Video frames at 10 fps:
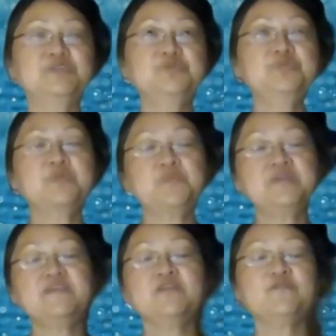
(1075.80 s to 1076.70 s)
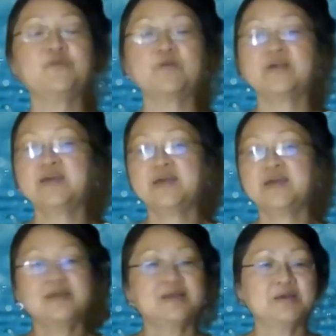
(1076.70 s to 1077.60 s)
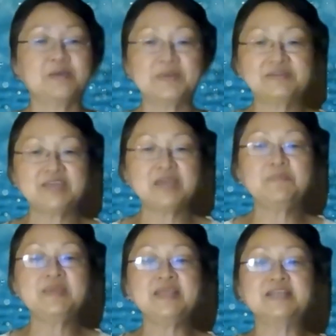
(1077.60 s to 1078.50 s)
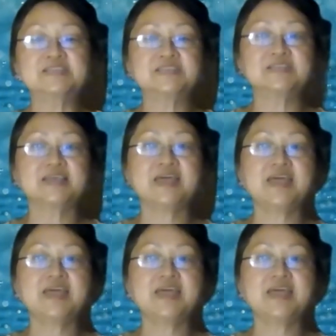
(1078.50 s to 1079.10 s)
do the breathing for about 10 minutes,